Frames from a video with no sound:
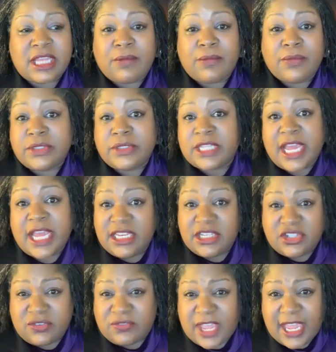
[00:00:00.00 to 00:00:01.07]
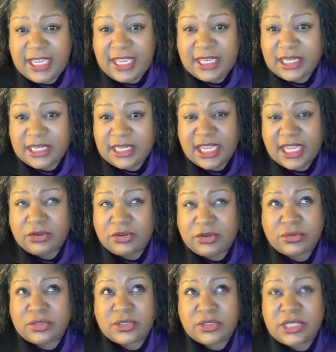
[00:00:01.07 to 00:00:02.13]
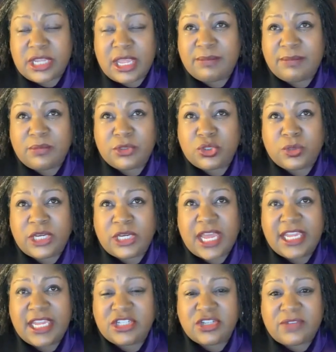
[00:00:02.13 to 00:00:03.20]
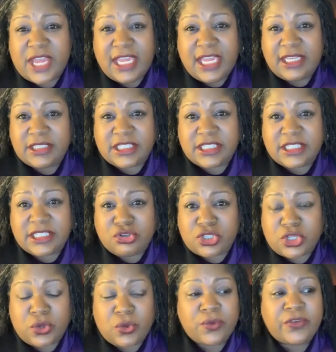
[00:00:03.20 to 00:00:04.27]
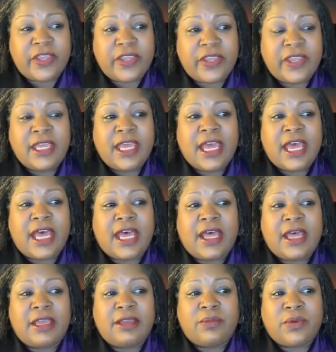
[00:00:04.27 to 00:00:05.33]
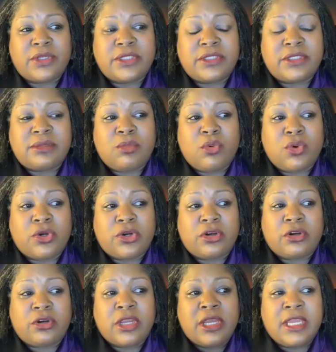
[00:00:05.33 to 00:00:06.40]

I was the age of 8, between the age of 8 and 10 years old, I was more